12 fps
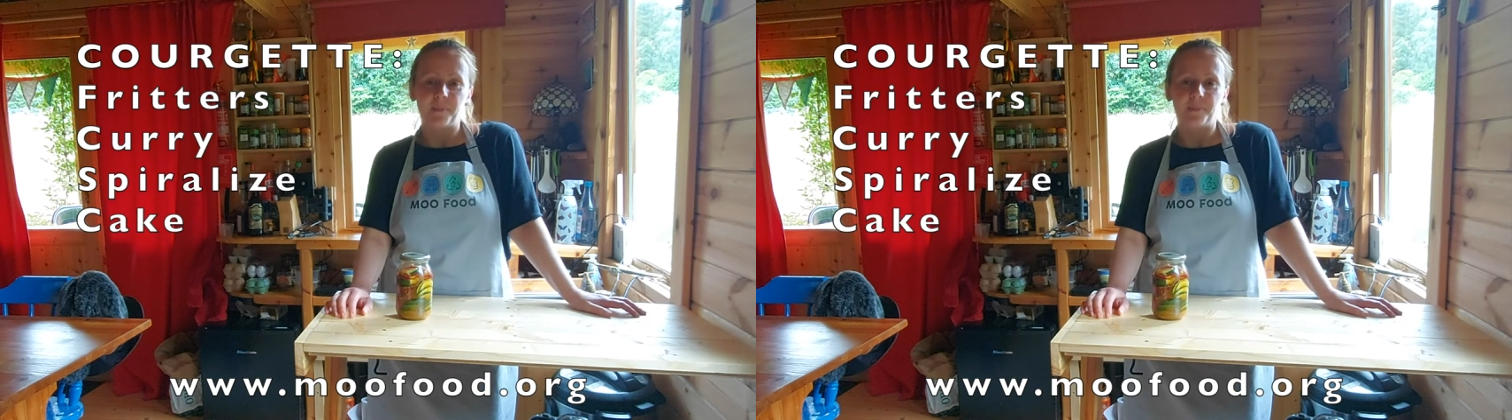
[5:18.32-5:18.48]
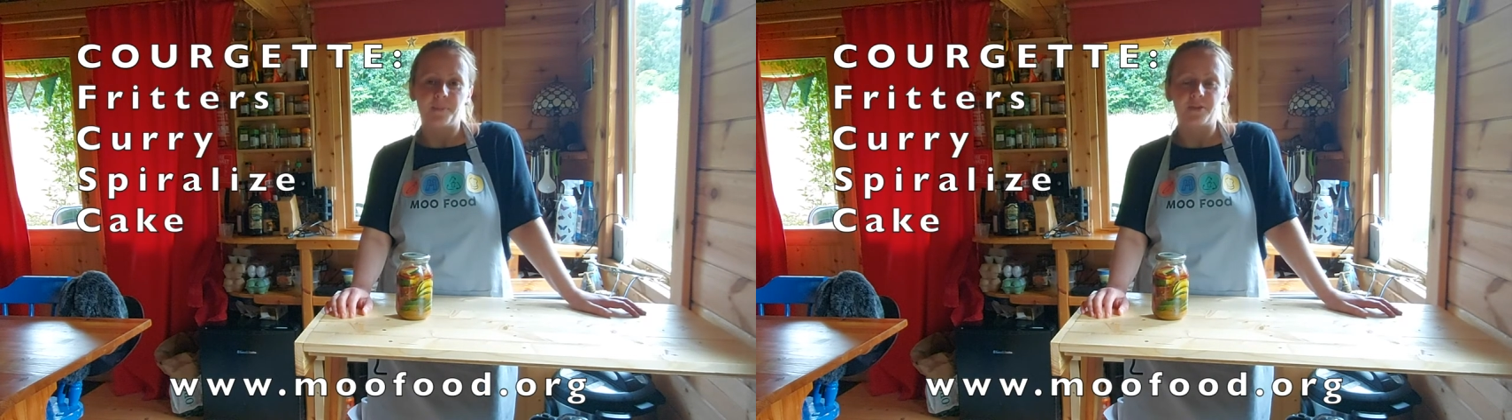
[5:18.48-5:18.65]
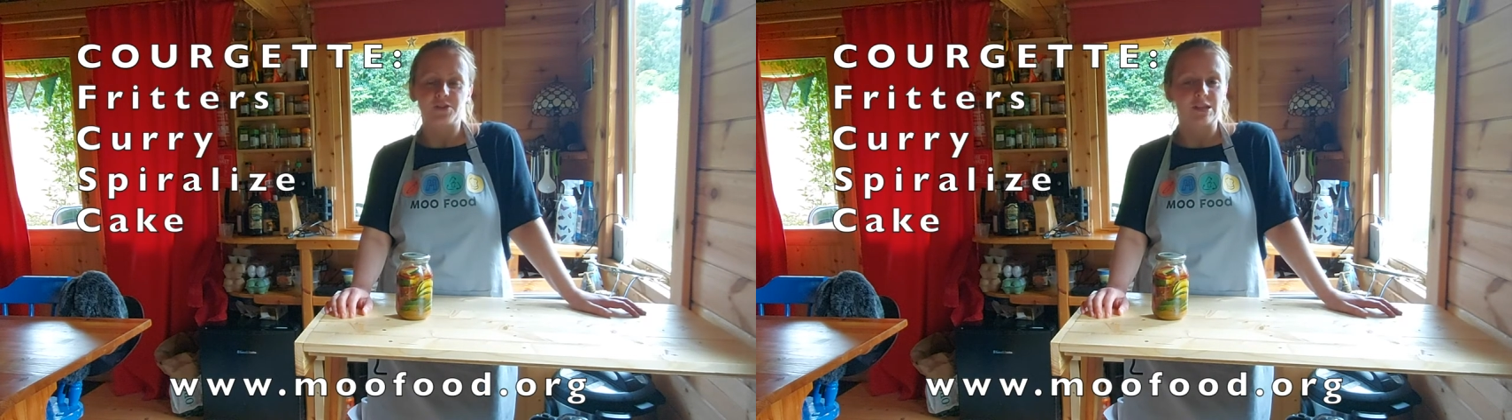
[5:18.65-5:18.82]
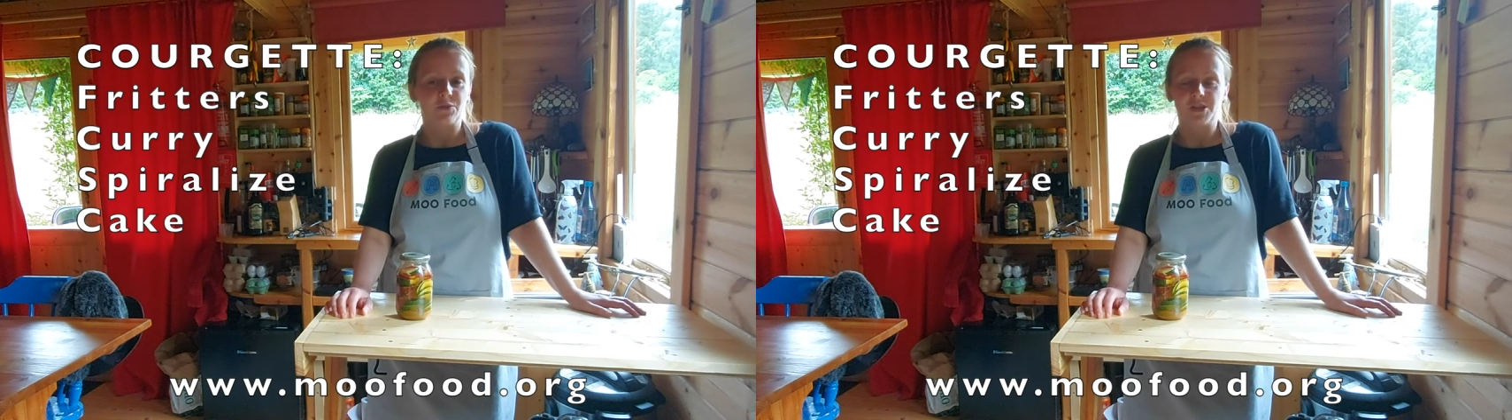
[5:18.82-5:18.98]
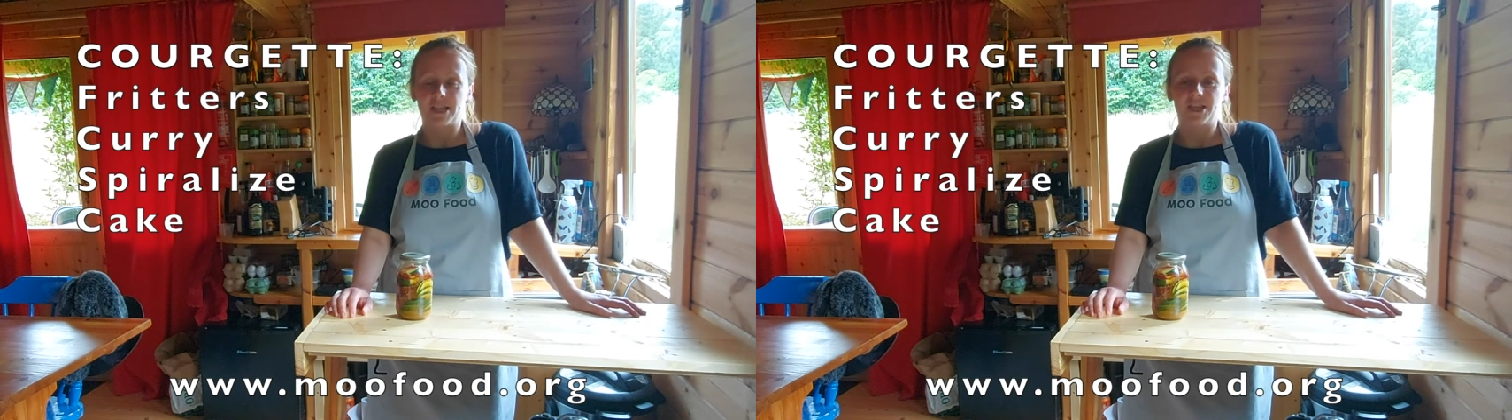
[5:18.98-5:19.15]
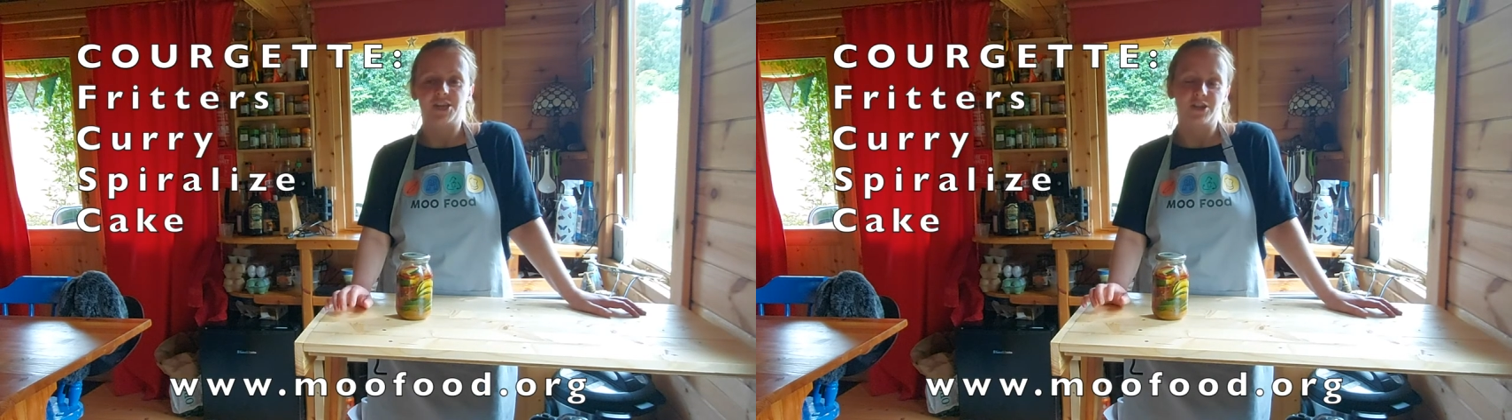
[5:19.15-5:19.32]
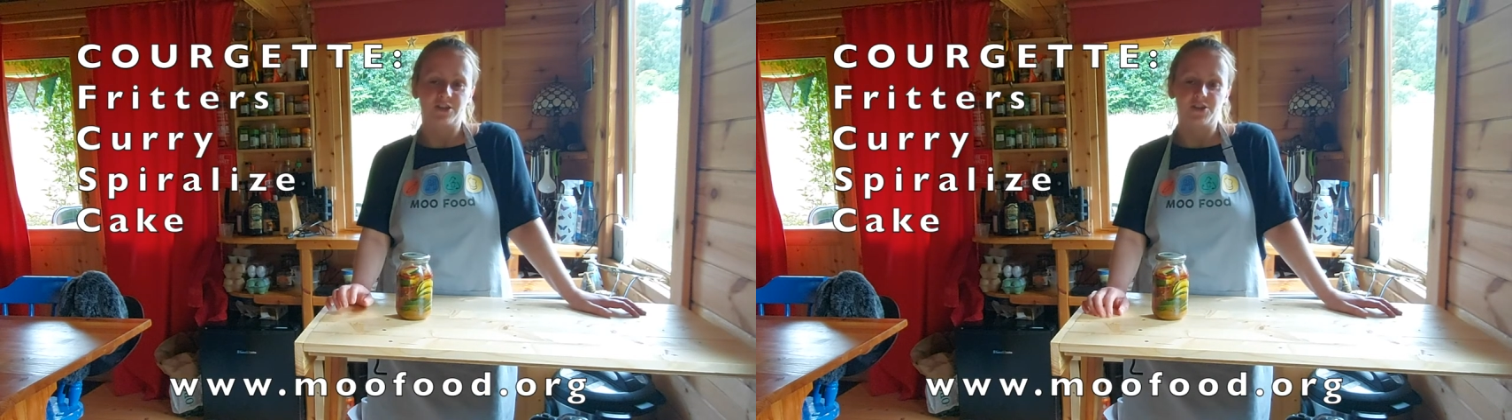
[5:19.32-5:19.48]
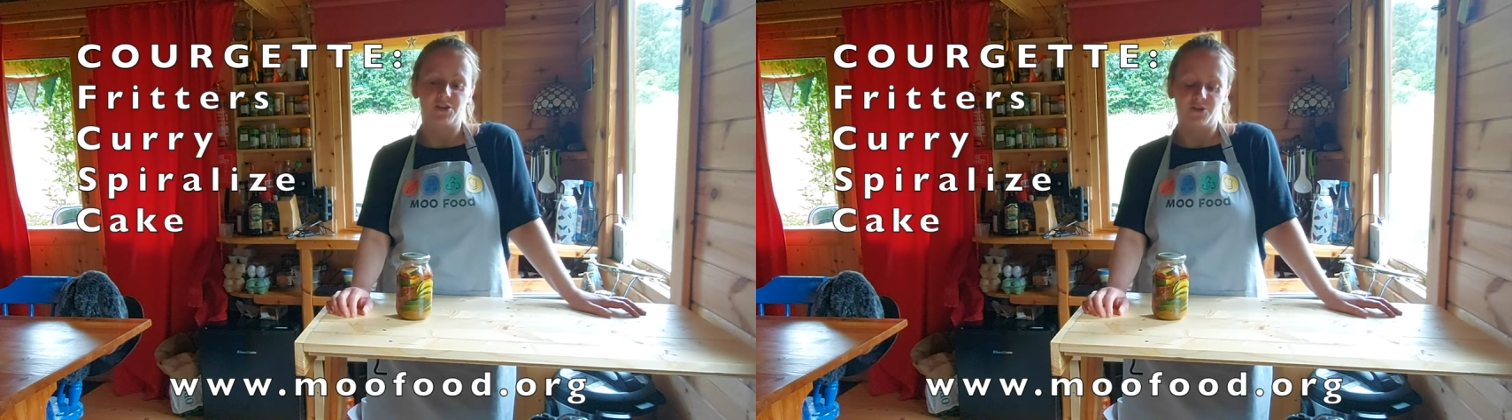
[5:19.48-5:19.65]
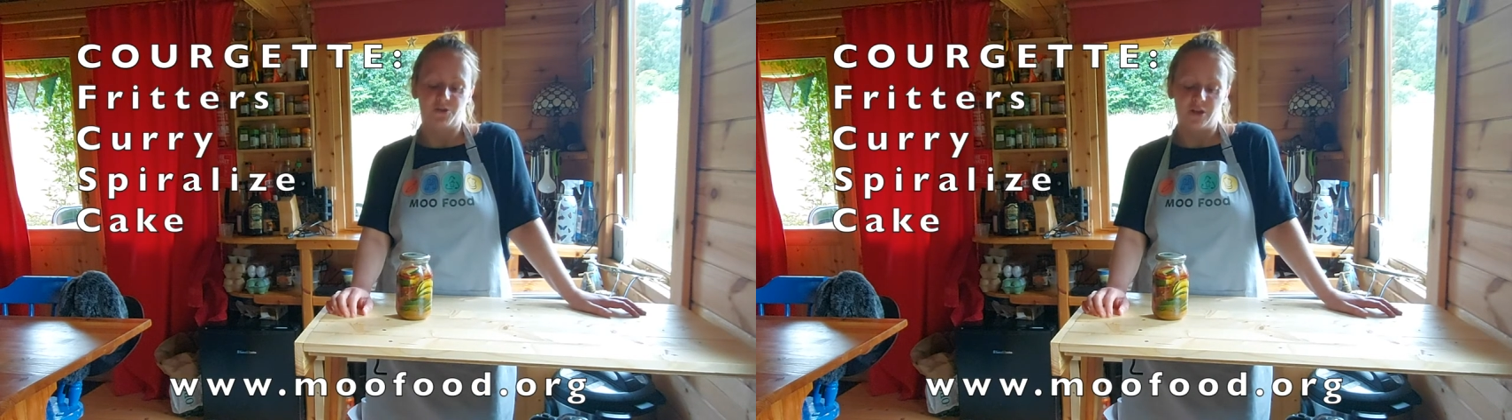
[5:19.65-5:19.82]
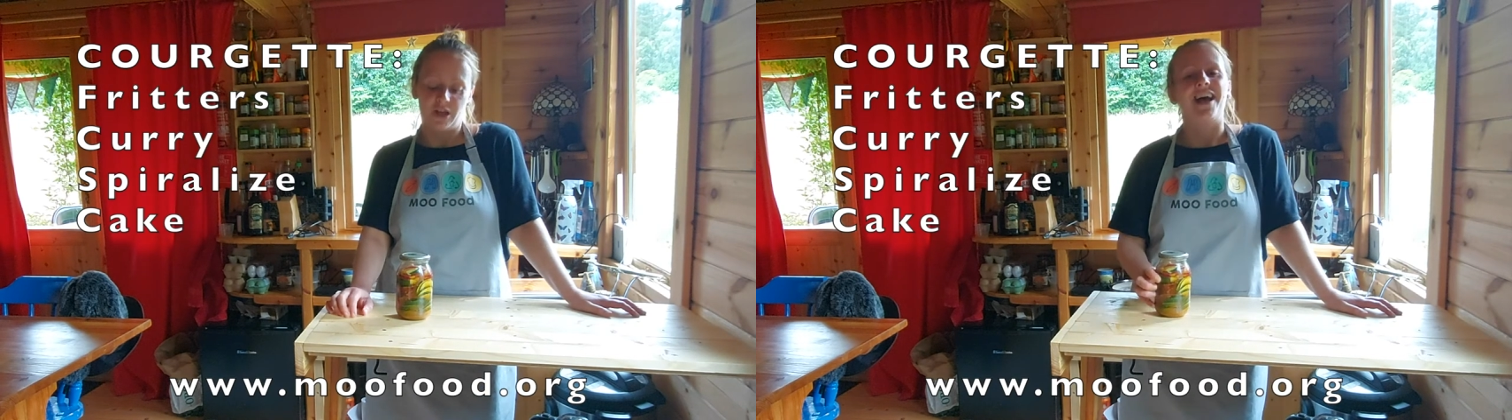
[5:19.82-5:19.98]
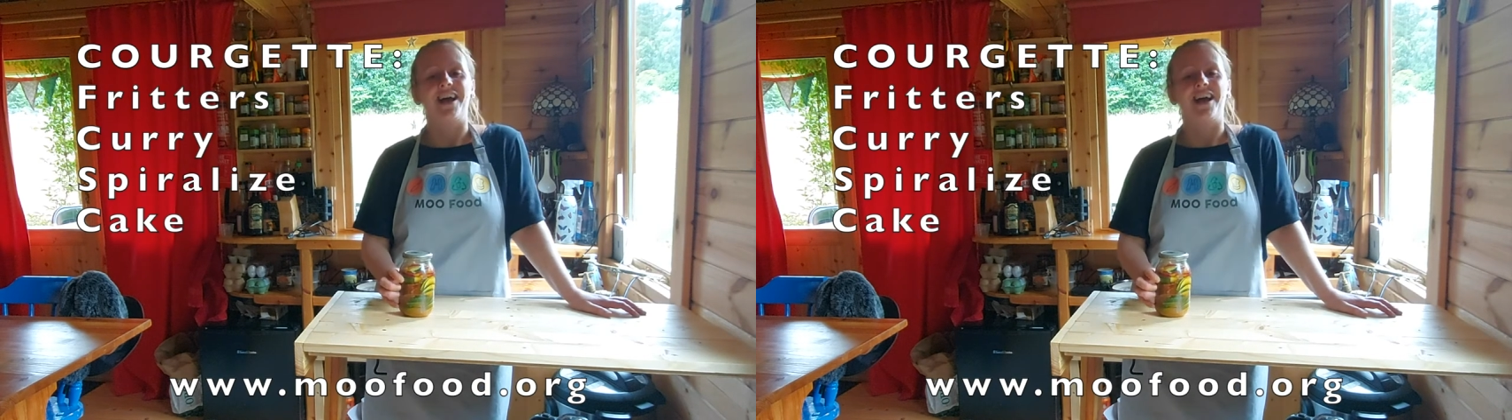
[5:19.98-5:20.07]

There's loads of things you can do,